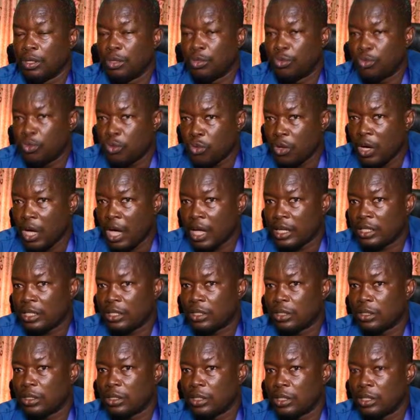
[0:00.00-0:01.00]
It took
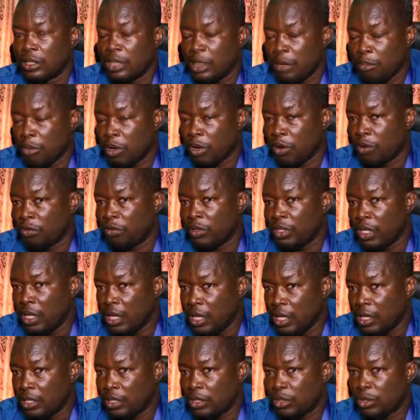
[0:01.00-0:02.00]
us a number of
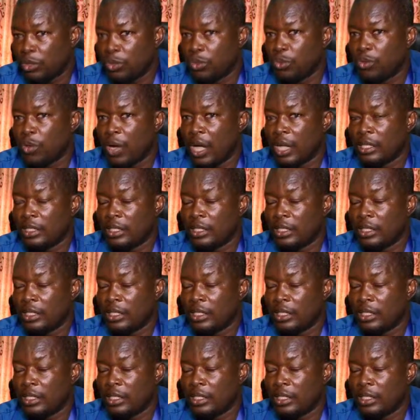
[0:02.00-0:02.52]
days to